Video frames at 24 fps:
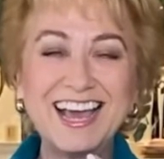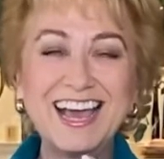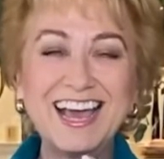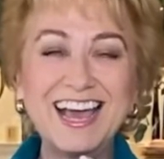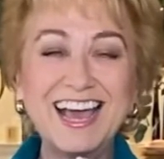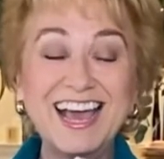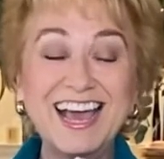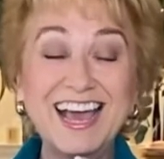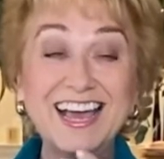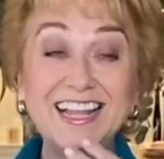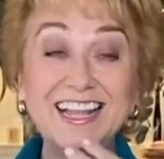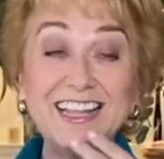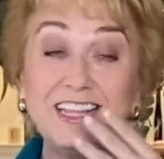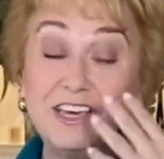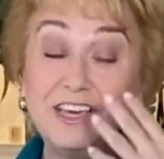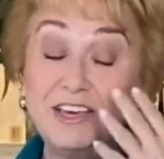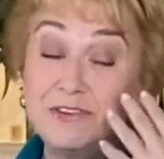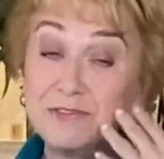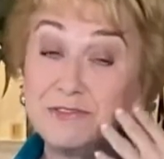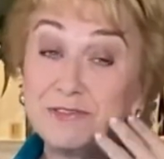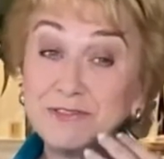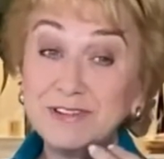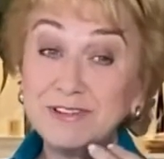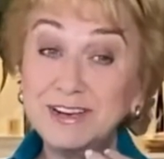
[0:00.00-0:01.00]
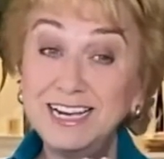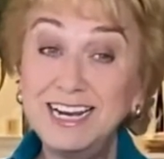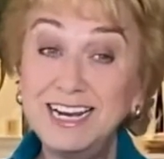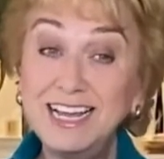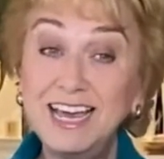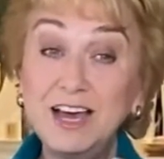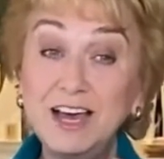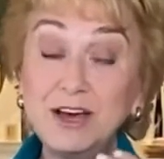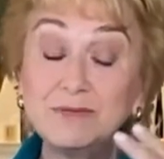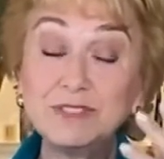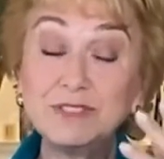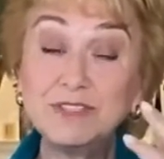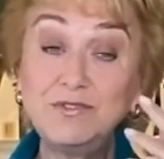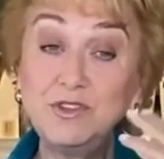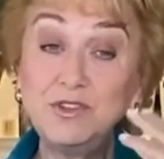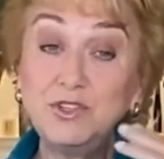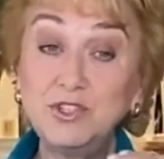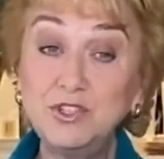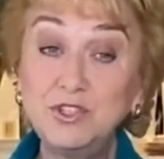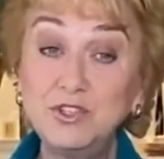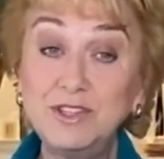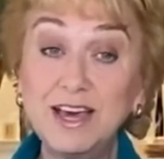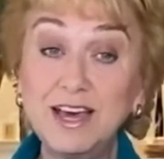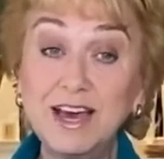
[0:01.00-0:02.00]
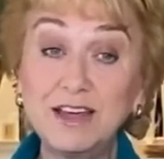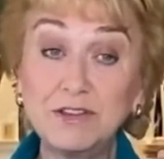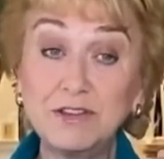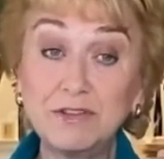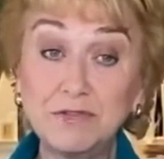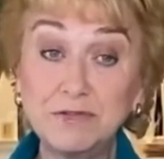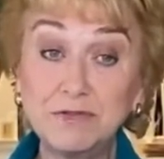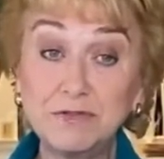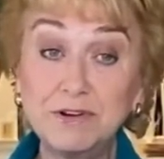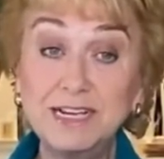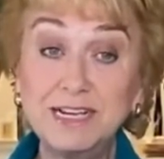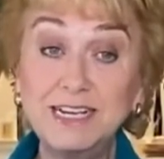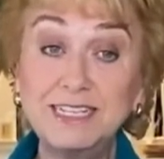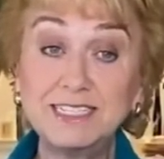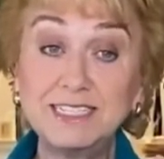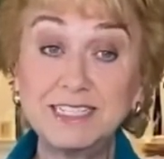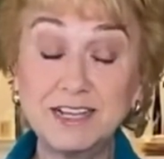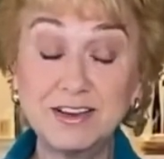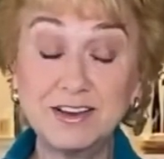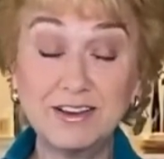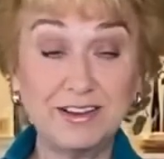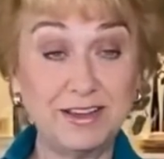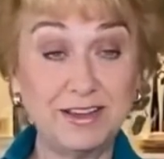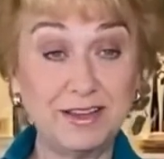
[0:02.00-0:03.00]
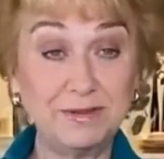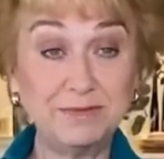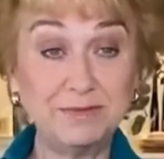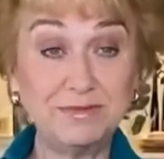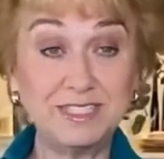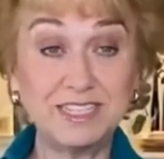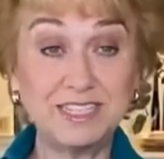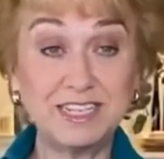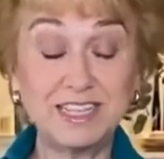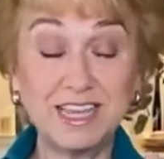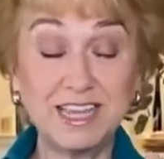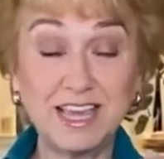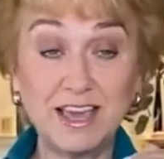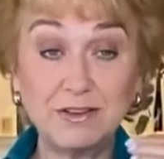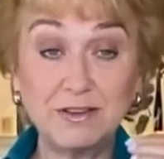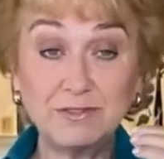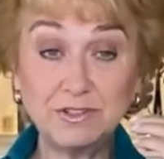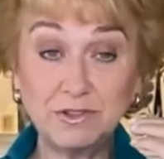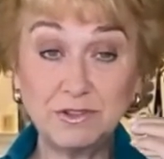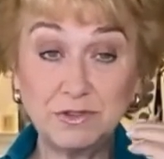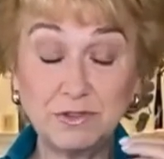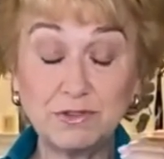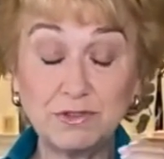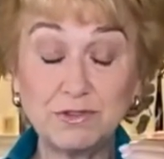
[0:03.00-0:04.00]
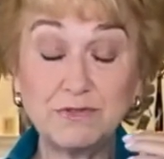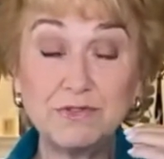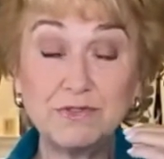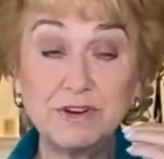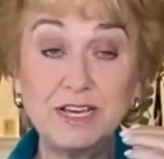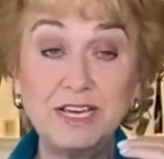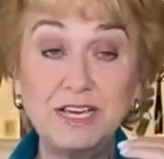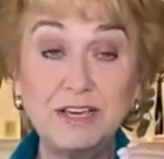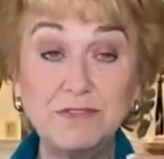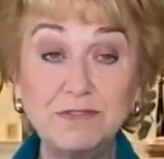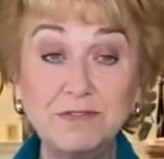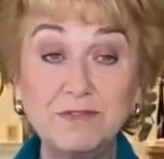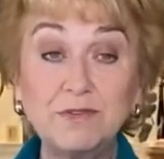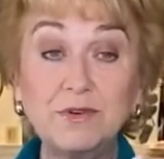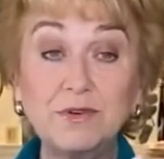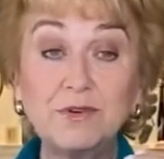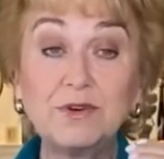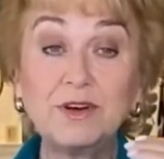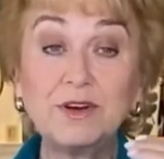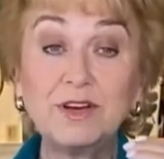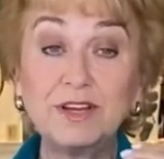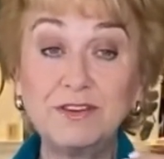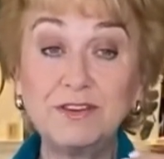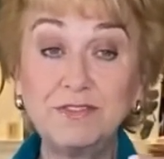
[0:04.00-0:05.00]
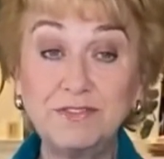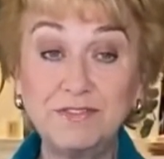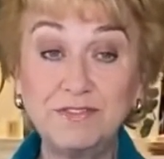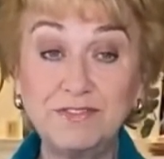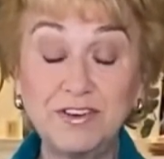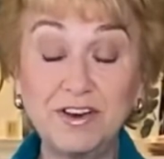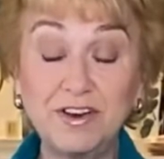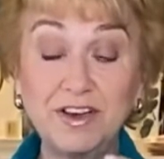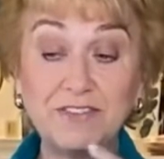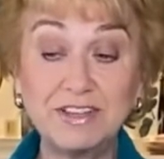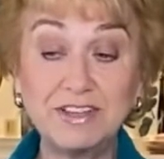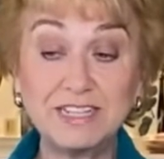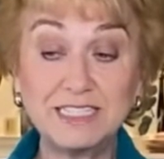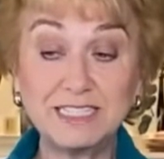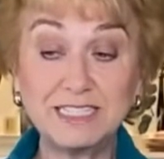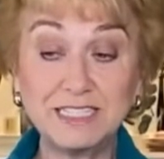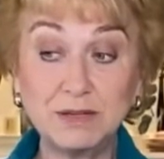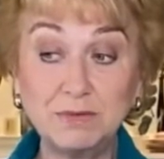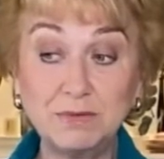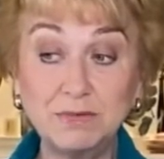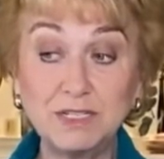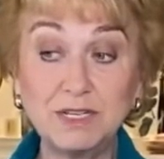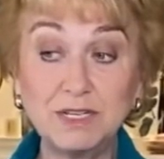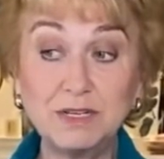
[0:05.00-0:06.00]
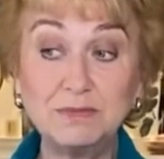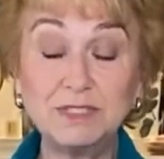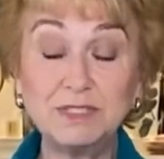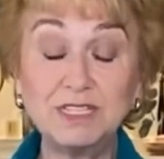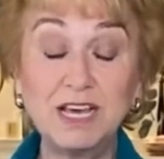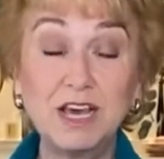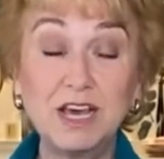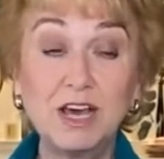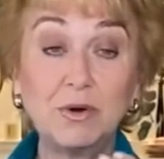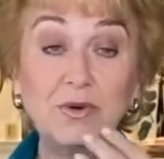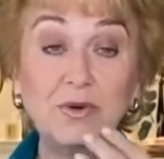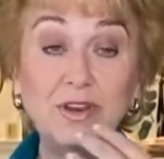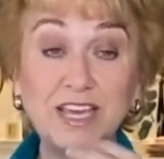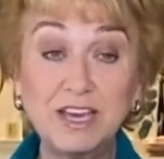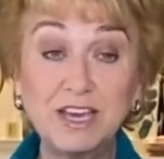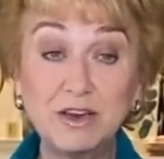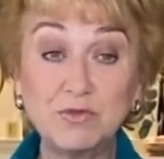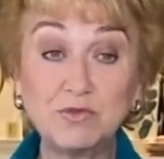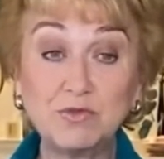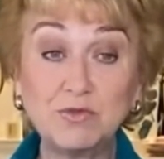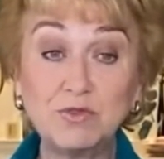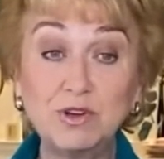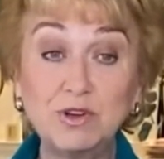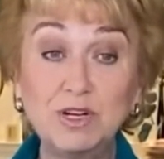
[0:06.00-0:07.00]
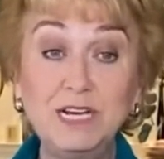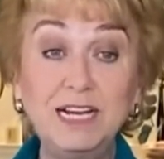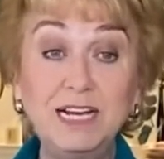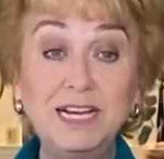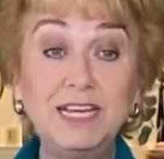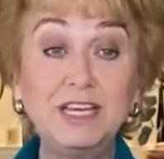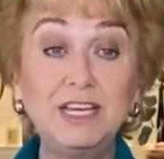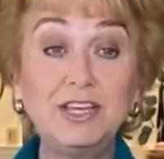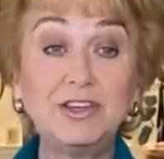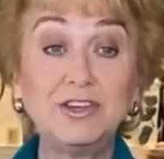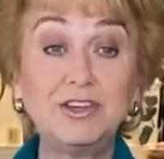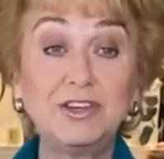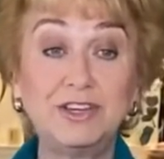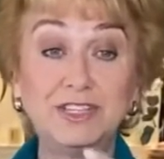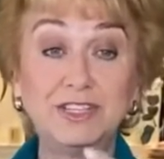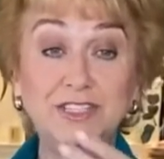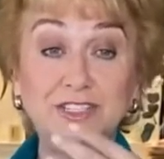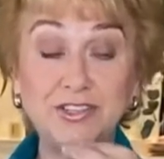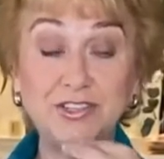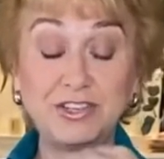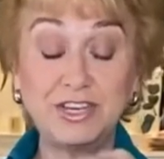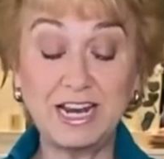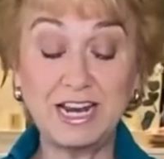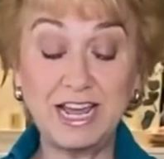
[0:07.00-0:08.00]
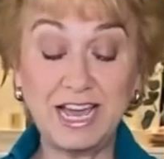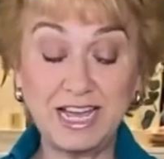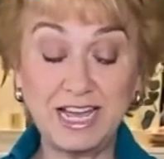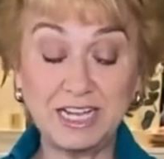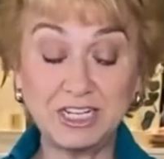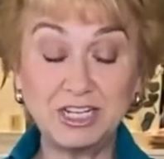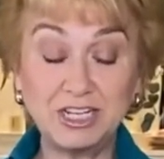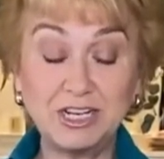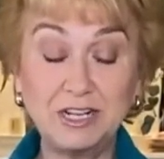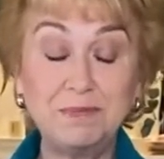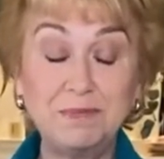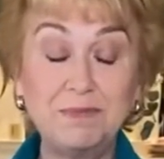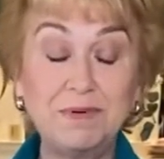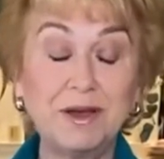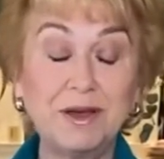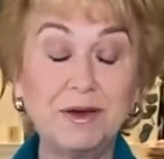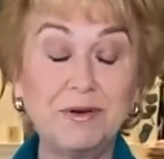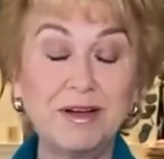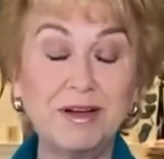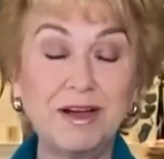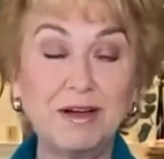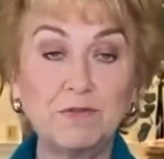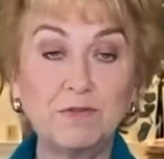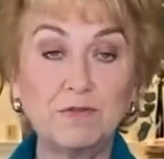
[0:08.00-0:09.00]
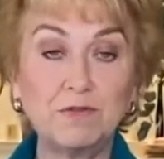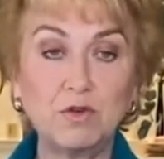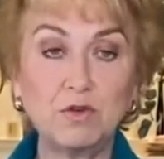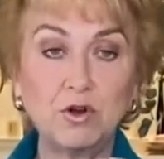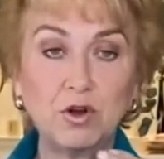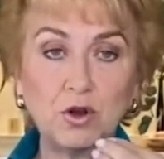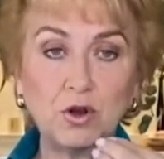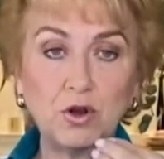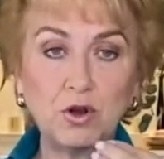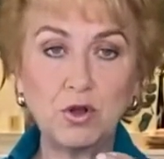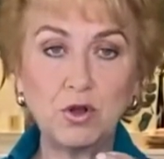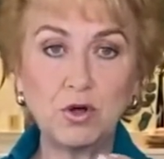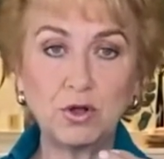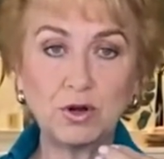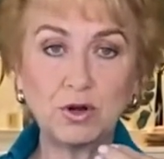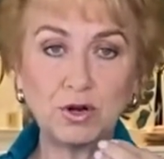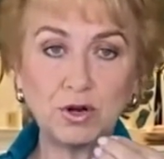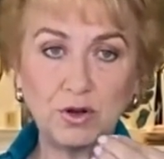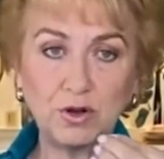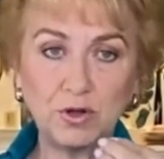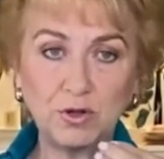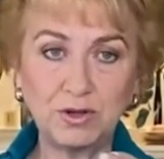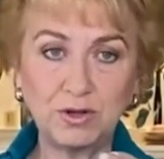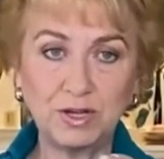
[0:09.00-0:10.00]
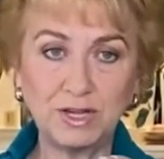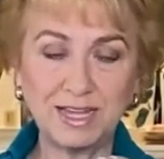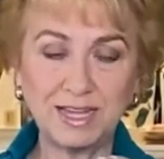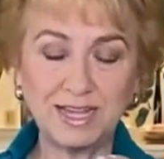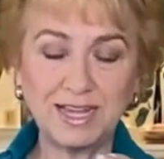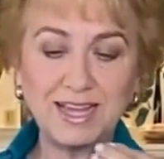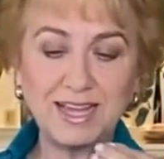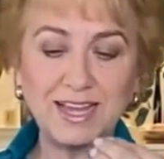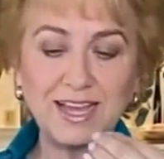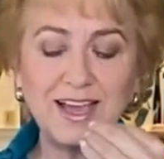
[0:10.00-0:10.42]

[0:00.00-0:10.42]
And it really helps if you do that 3 times to the count of 3, 4, and 5. And sometimes when you get really good, you can actually blow out for a lot longer.